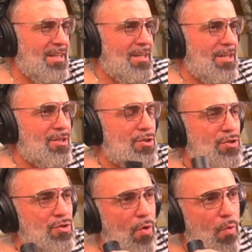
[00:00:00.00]

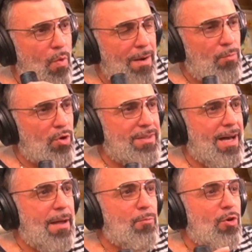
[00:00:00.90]
So one more
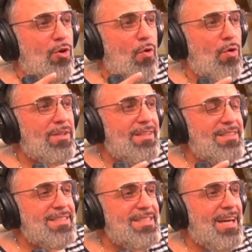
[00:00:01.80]
time, according to
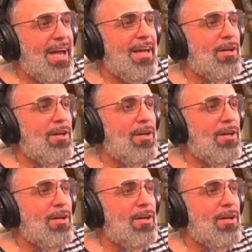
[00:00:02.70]
CIA,